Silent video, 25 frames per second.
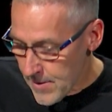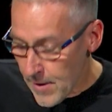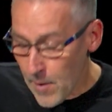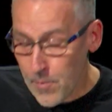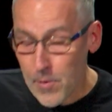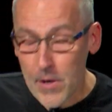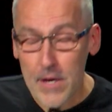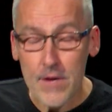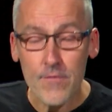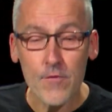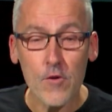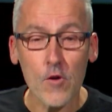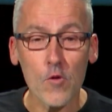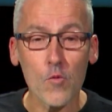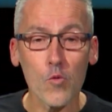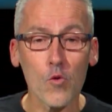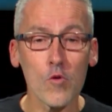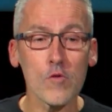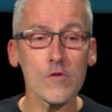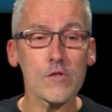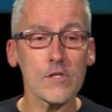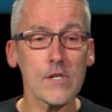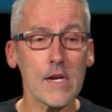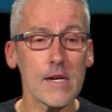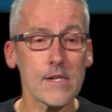I believe God
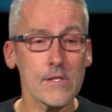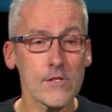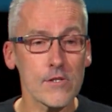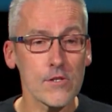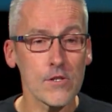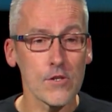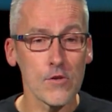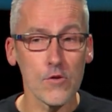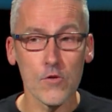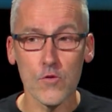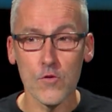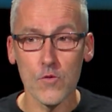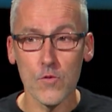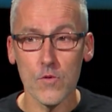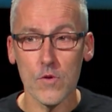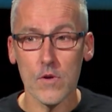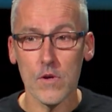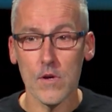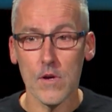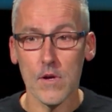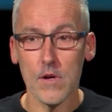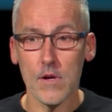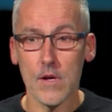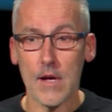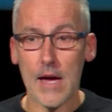wants us to
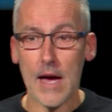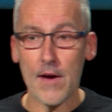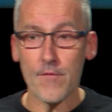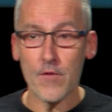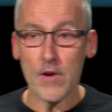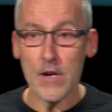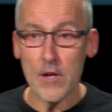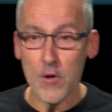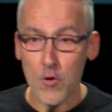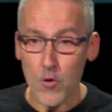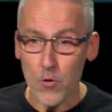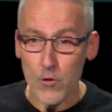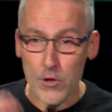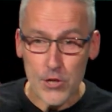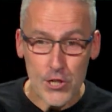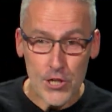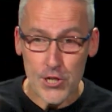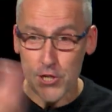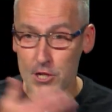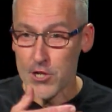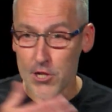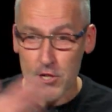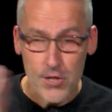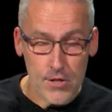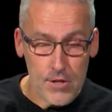have a little,
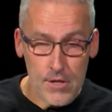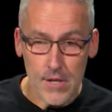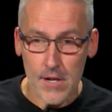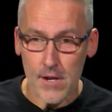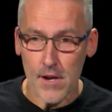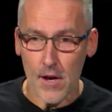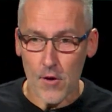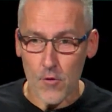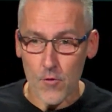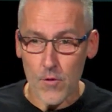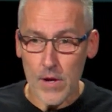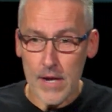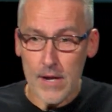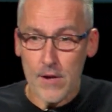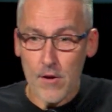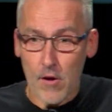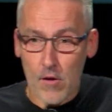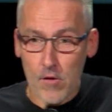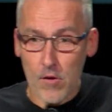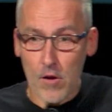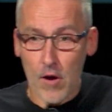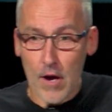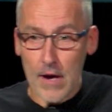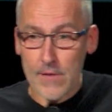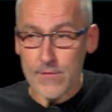you know, in
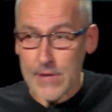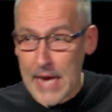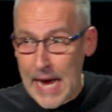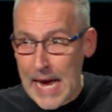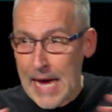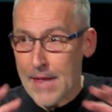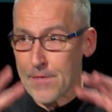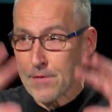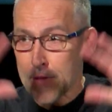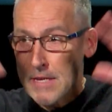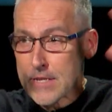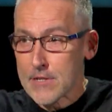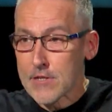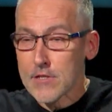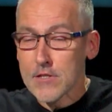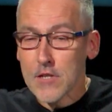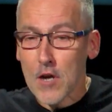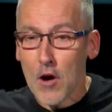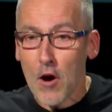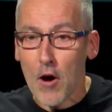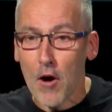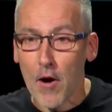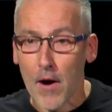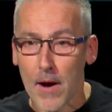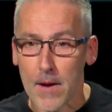our lives at this
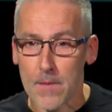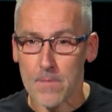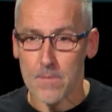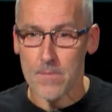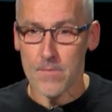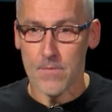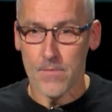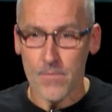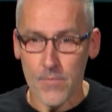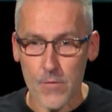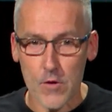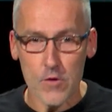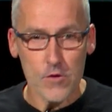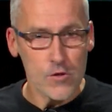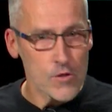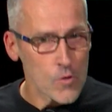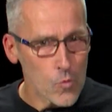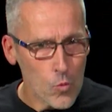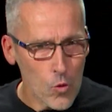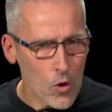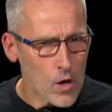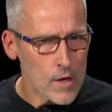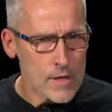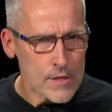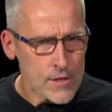time as to
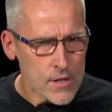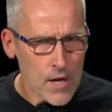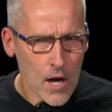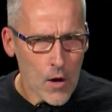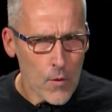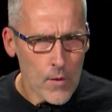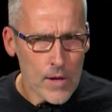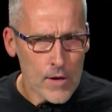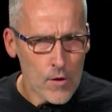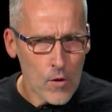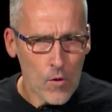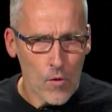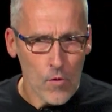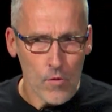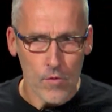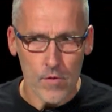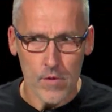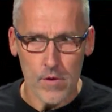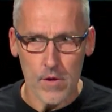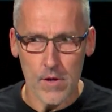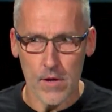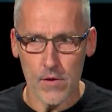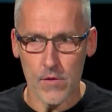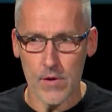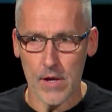what is going
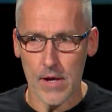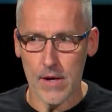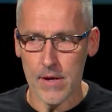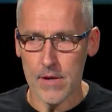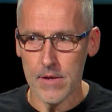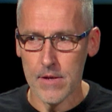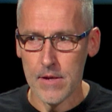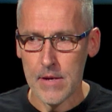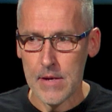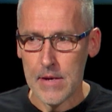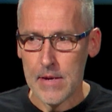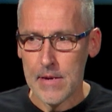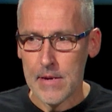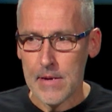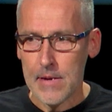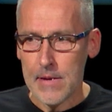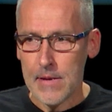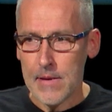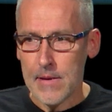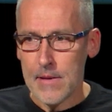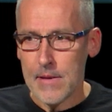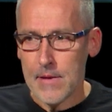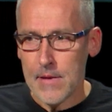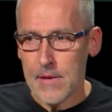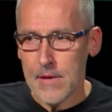on, okay?
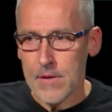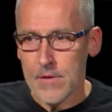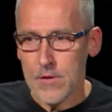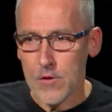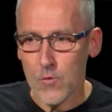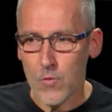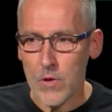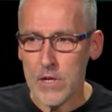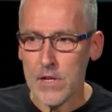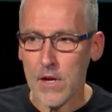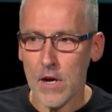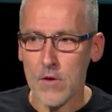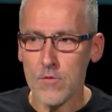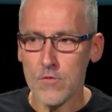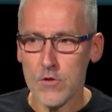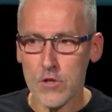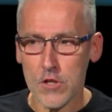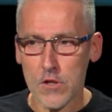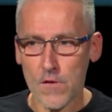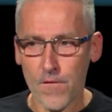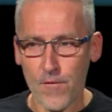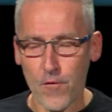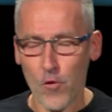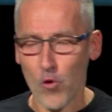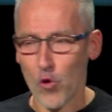That we don't
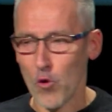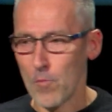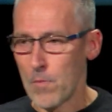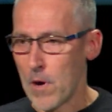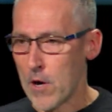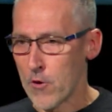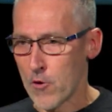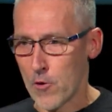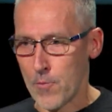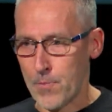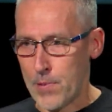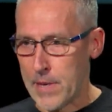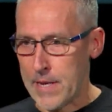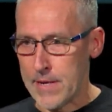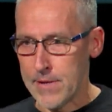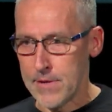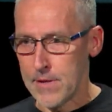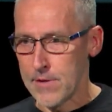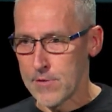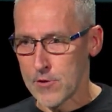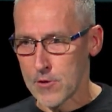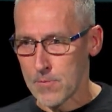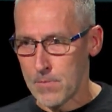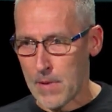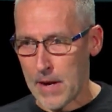just form our
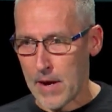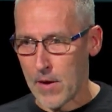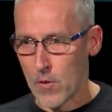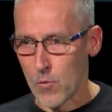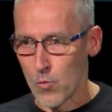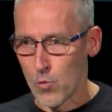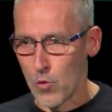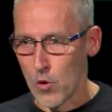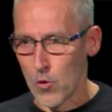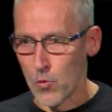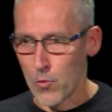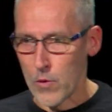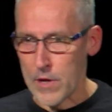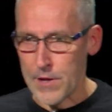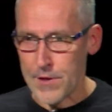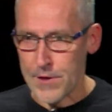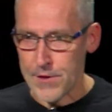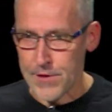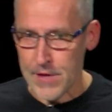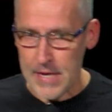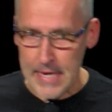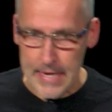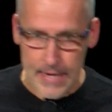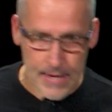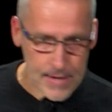opinions about what we
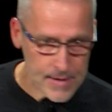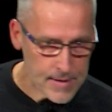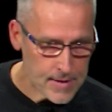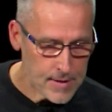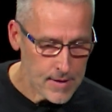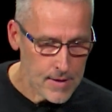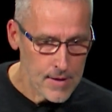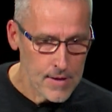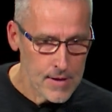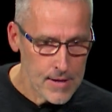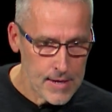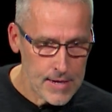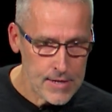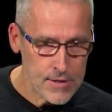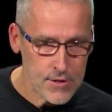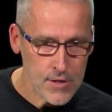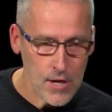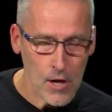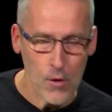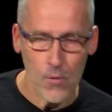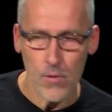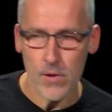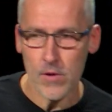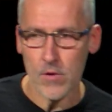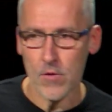think is
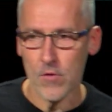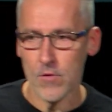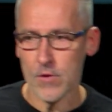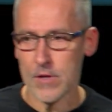going